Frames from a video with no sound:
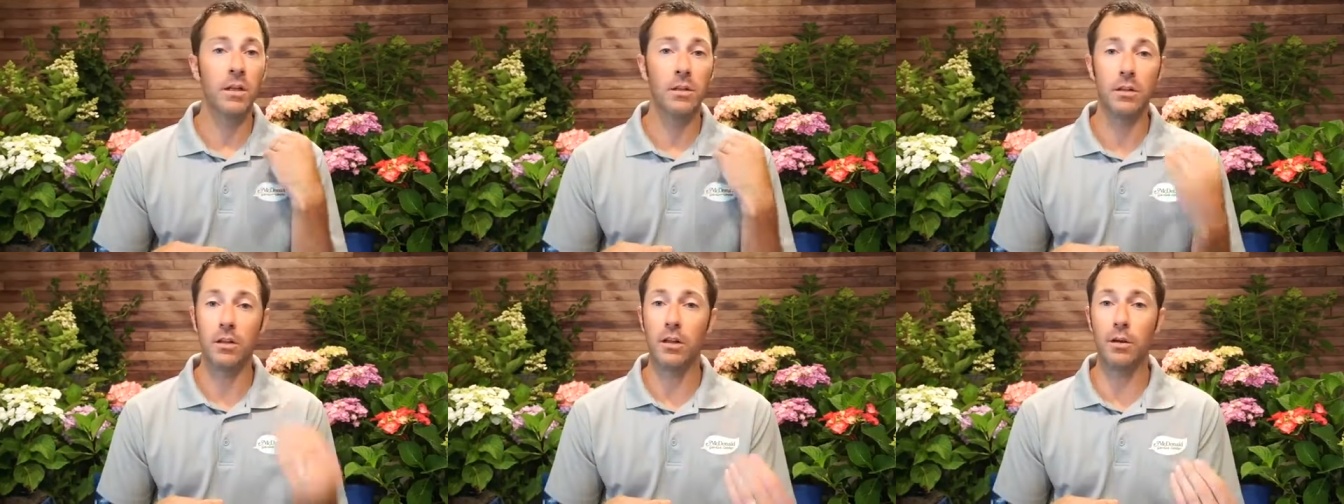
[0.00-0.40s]

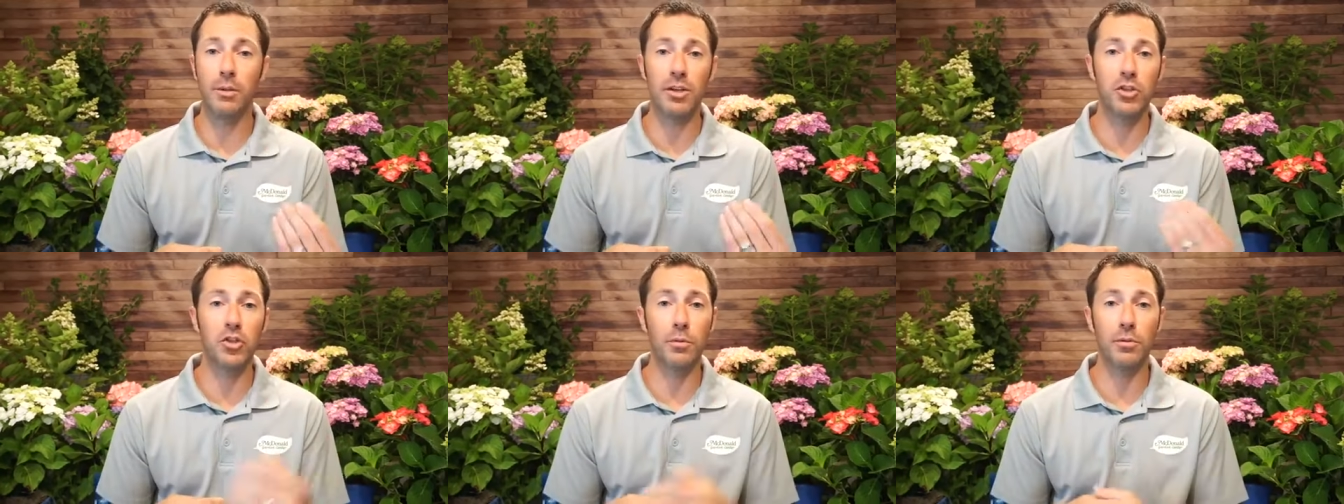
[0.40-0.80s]
a little bit
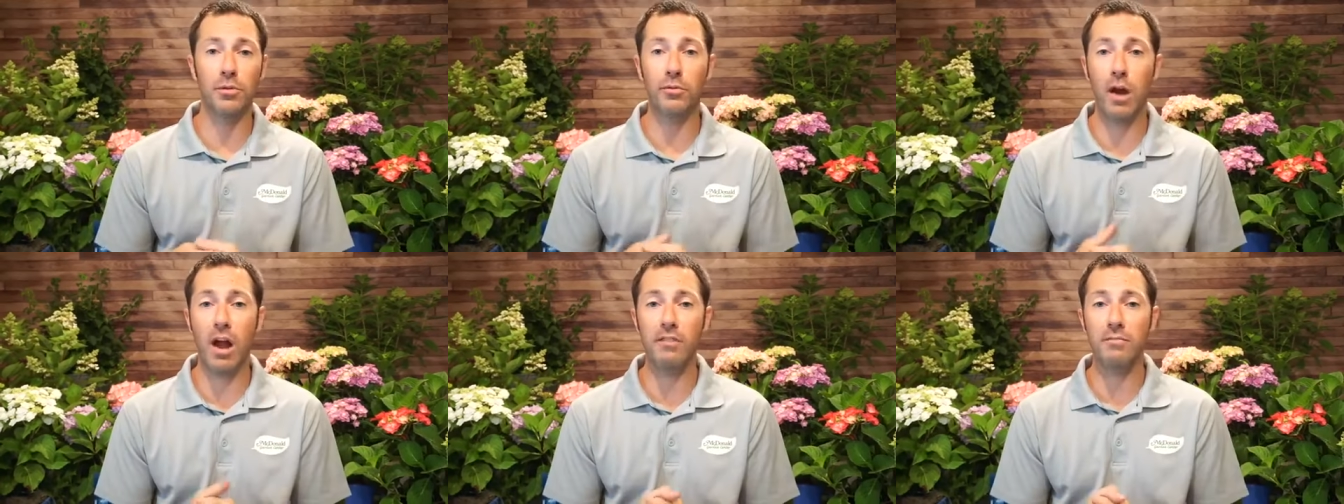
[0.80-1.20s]
of Super
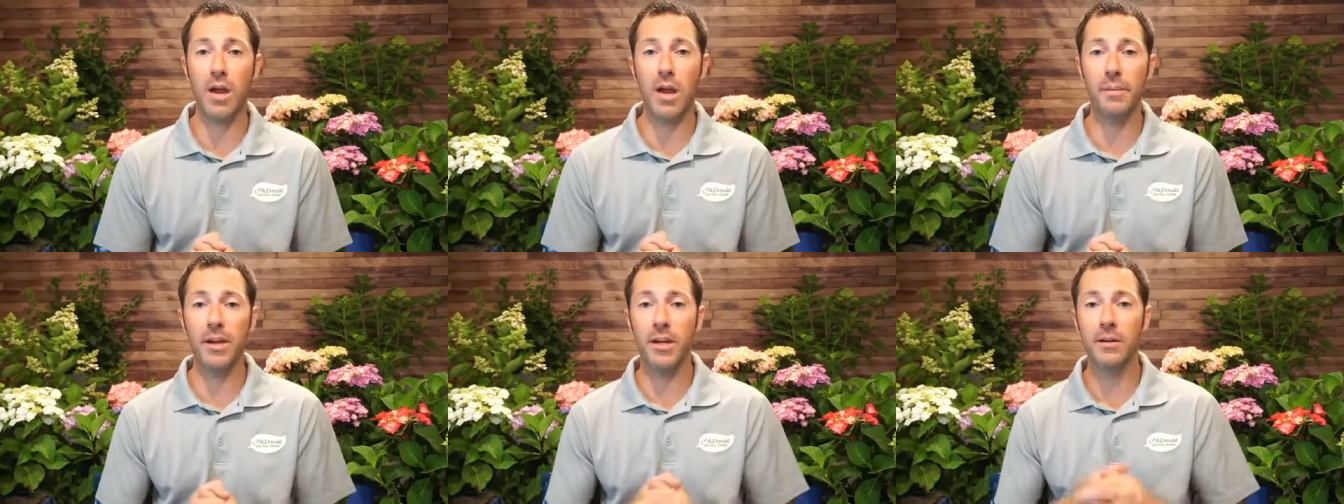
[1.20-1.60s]
Thrive
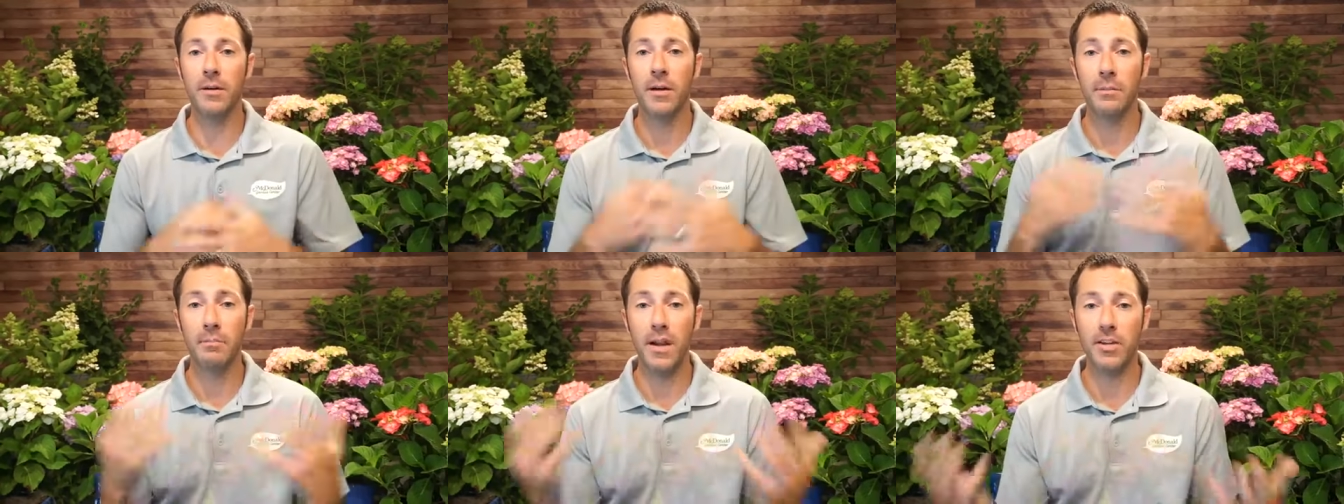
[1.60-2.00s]
maybe.
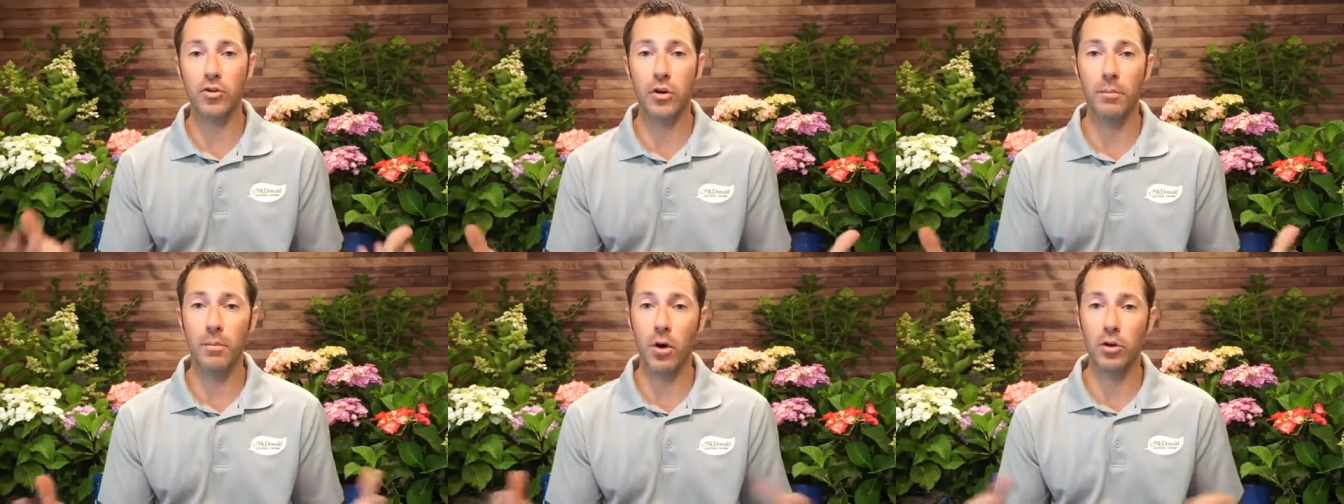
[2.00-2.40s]
Make
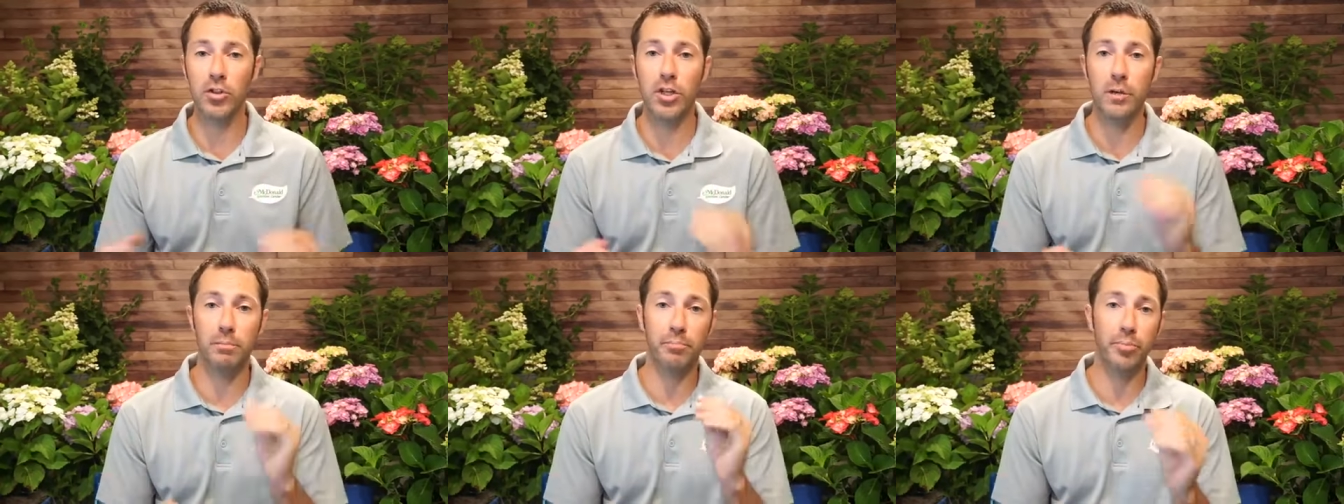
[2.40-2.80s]
sure to mulch
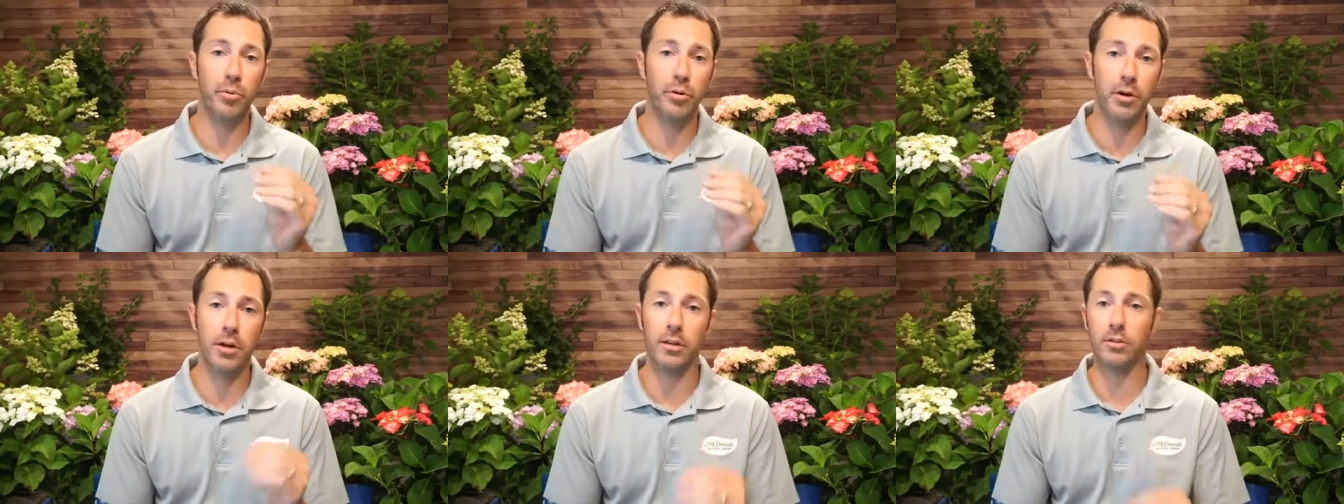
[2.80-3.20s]
it,
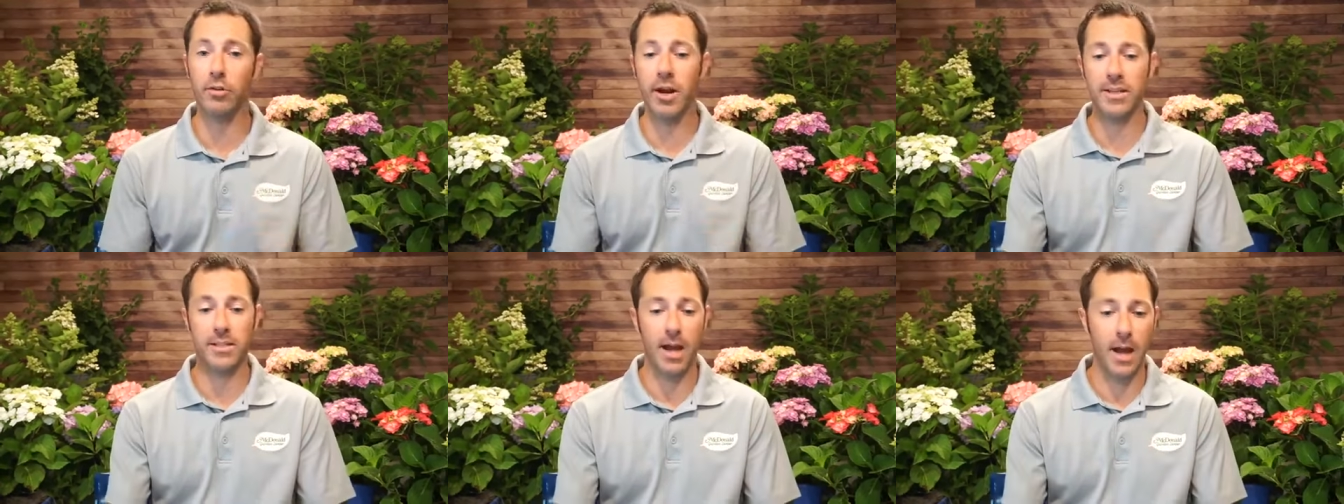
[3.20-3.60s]
prune it at the
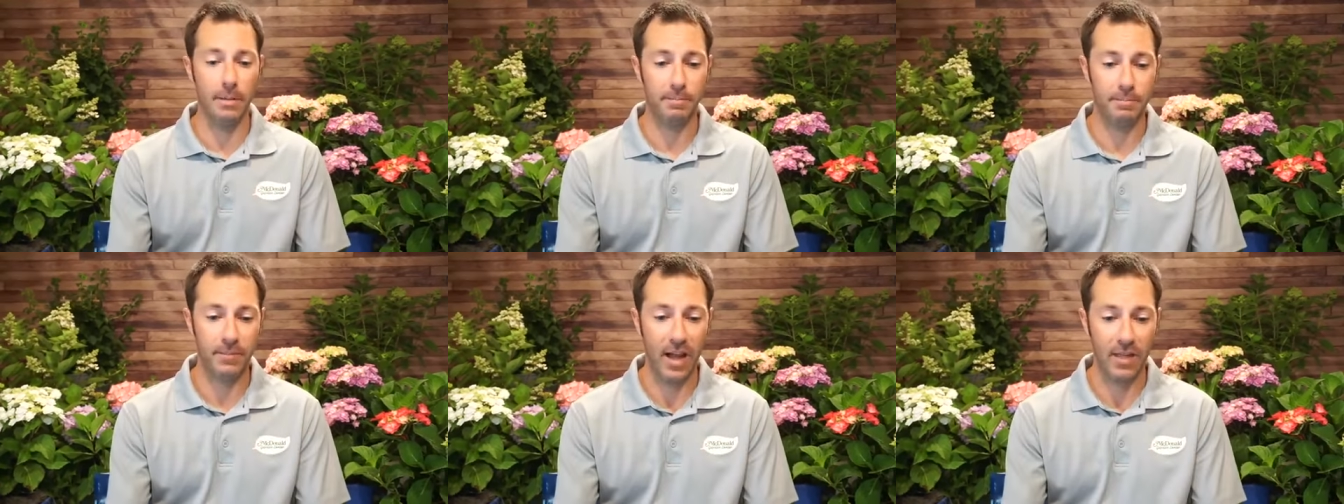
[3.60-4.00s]
right time.
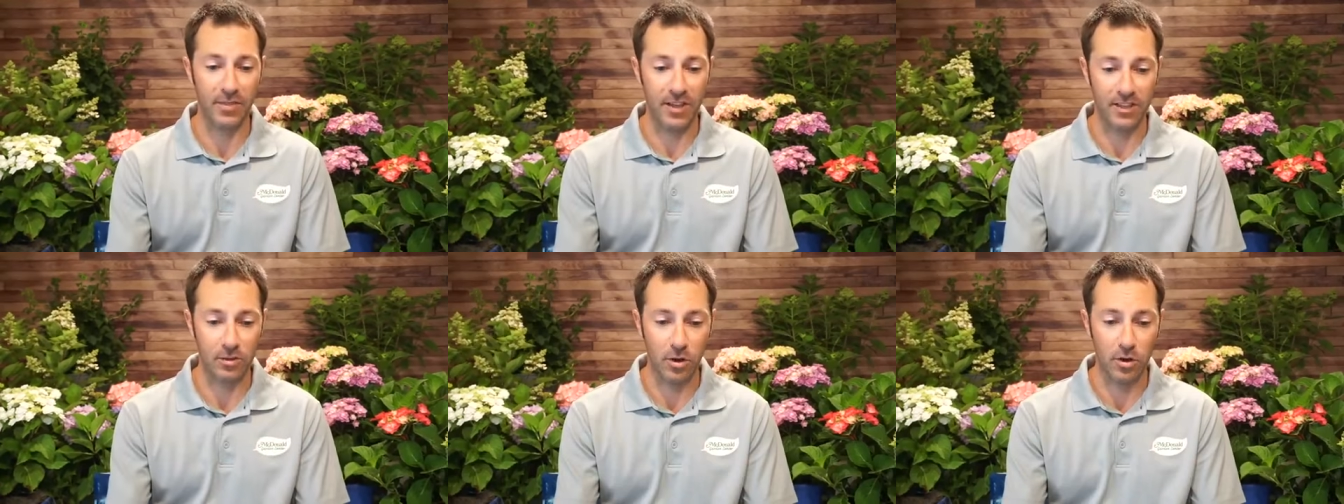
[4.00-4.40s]
I
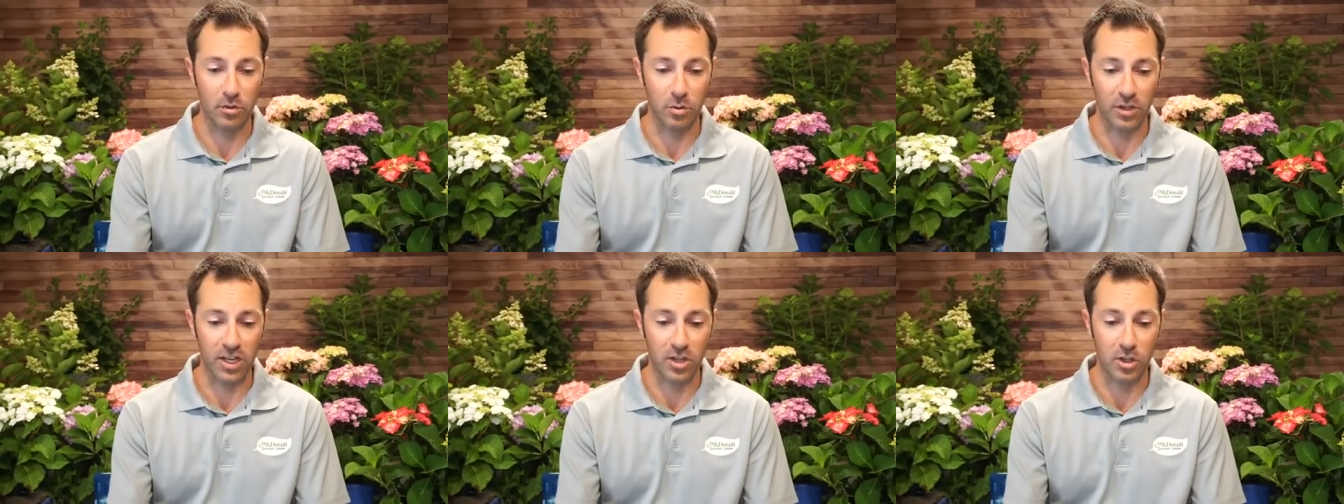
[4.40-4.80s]
think those
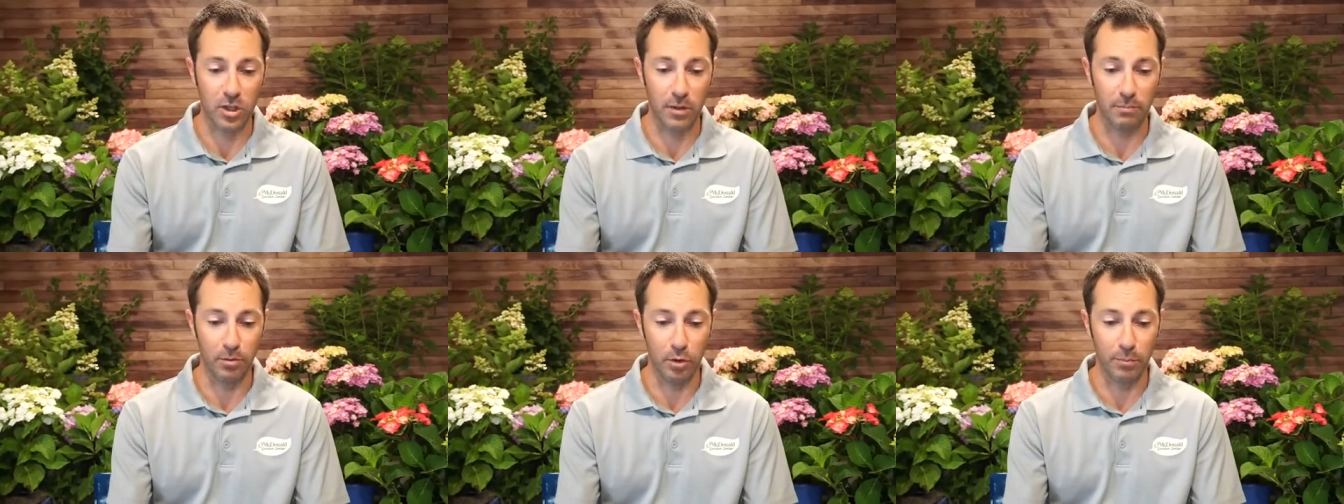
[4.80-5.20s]
will get
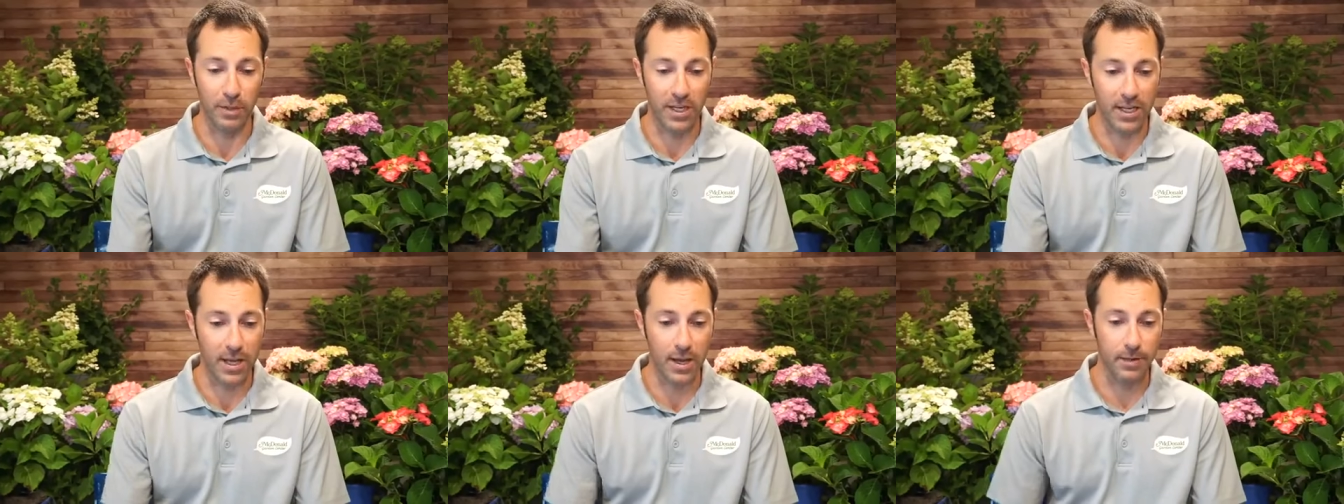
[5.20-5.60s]
you
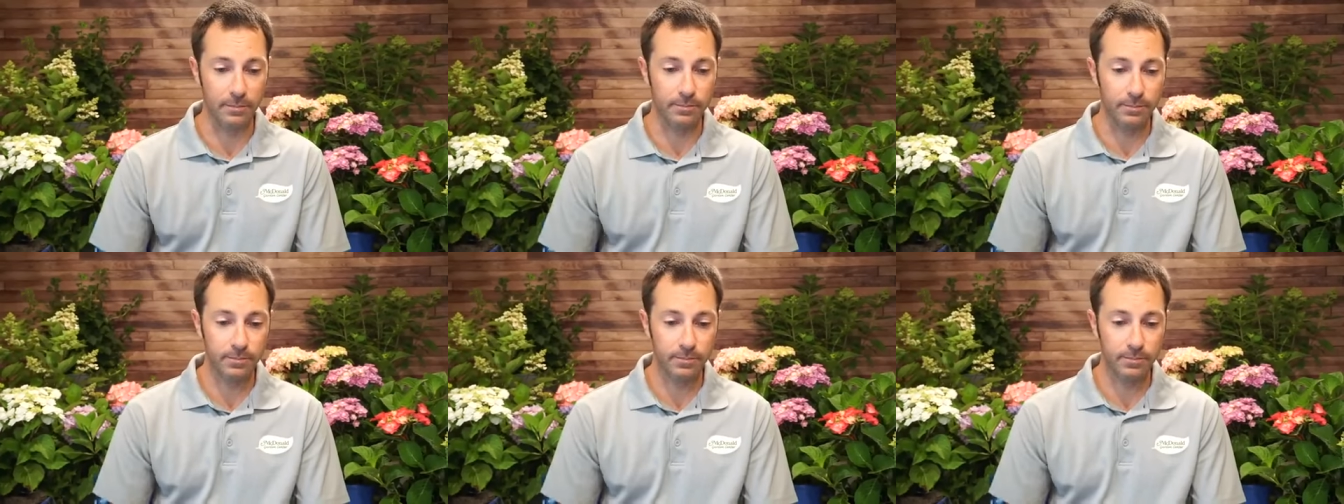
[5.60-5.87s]
blooming again.